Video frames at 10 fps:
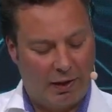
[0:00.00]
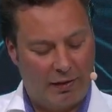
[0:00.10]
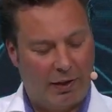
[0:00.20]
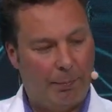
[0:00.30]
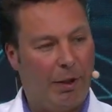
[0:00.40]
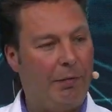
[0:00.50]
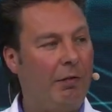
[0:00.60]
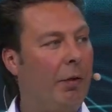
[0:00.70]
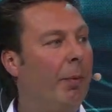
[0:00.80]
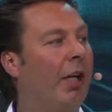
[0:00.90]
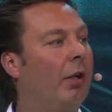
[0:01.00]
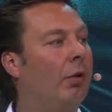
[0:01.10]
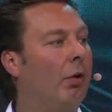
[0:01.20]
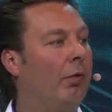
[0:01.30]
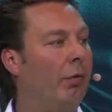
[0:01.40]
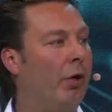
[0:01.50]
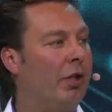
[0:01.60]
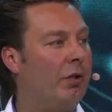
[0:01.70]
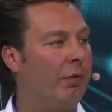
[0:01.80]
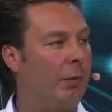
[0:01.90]
And then maybe we make a
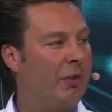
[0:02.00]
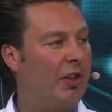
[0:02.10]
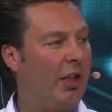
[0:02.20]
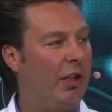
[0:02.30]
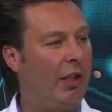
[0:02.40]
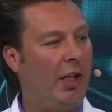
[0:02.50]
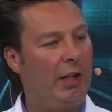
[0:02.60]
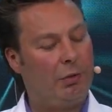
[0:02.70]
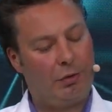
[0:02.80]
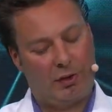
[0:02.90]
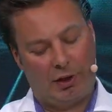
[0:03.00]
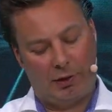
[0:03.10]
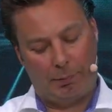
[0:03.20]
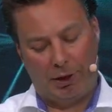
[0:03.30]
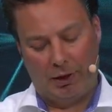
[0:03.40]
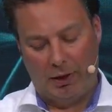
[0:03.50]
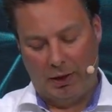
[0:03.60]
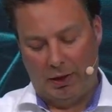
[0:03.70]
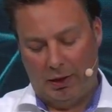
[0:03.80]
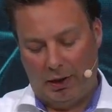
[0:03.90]
conversion from standard A to standard B.
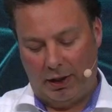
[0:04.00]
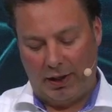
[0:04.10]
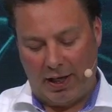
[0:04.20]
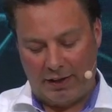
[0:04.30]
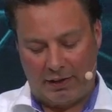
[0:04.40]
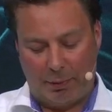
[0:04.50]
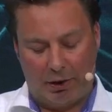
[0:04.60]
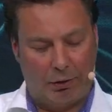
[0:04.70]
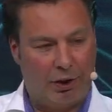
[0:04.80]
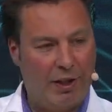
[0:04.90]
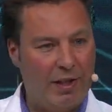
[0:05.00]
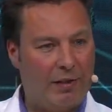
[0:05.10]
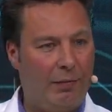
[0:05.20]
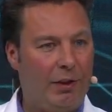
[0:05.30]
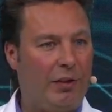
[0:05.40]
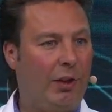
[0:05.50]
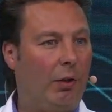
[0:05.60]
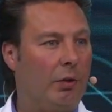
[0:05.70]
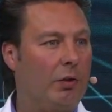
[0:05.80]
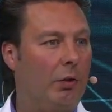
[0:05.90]
And last but not least, we
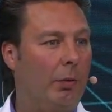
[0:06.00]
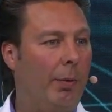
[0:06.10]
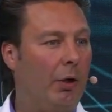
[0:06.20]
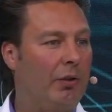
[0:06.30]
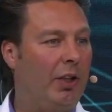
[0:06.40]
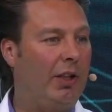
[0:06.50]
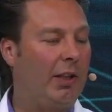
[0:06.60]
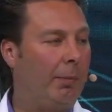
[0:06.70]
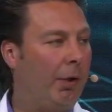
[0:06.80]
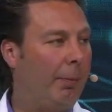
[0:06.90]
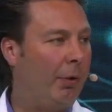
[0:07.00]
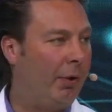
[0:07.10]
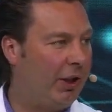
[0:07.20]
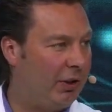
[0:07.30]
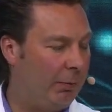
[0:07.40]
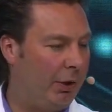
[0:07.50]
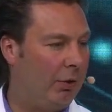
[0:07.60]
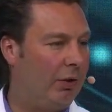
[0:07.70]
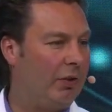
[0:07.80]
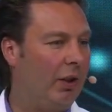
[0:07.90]
think also about data preparation,
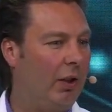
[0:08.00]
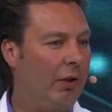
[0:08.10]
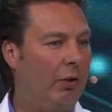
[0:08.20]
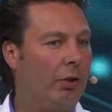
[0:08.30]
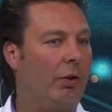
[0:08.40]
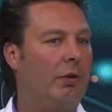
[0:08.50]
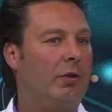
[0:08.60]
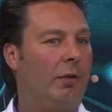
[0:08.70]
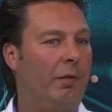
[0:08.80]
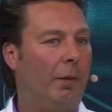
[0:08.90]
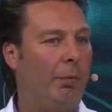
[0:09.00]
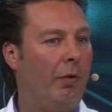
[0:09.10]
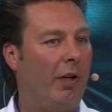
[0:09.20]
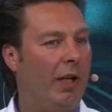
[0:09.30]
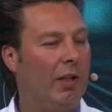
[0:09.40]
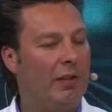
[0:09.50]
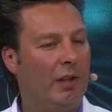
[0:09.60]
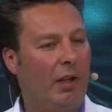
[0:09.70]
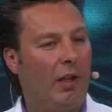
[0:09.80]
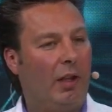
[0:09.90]
because not all software
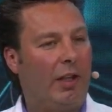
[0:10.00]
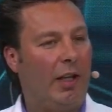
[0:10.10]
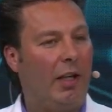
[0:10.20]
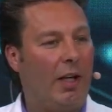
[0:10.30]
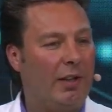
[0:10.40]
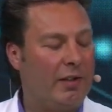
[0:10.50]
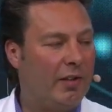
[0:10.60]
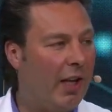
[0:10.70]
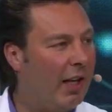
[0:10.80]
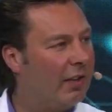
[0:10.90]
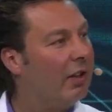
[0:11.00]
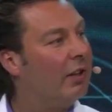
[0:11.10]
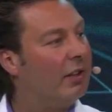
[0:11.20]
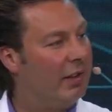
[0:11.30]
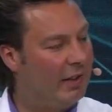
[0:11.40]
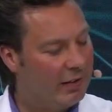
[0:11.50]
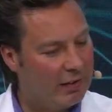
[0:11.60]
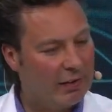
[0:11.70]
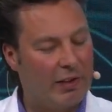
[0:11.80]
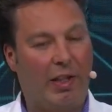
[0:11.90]
providers can understand
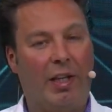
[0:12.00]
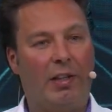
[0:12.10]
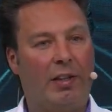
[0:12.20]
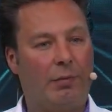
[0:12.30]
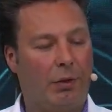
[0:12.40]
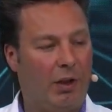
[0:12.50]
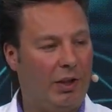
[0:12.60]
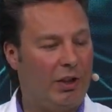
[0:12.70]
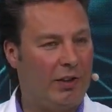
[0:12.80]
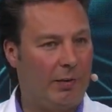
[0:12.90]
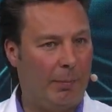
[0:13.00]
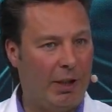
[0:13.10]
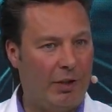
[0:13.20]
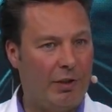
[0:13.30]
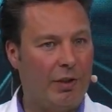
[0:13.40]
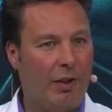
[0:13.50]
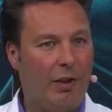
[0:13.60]
this standard, what I just mentioned.